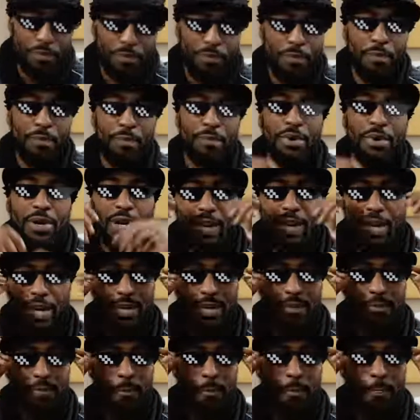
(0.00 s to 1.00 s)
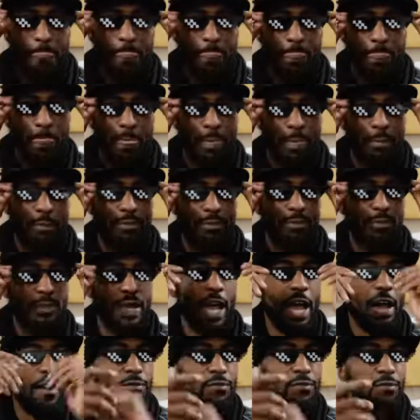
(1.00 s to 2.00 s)
but
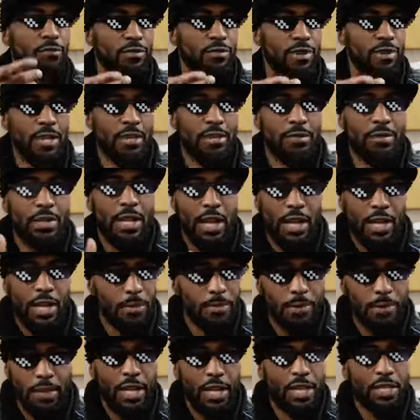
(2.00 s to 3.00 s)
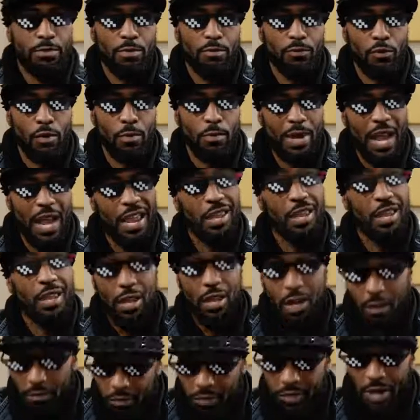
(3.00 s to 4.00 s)
I've ridden hella planes before, but I love
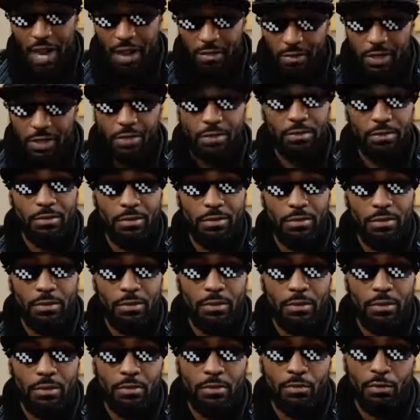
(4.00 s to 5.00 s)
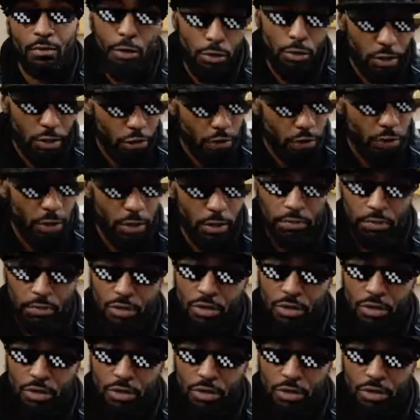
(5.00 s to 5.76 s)
traveling. Road trips.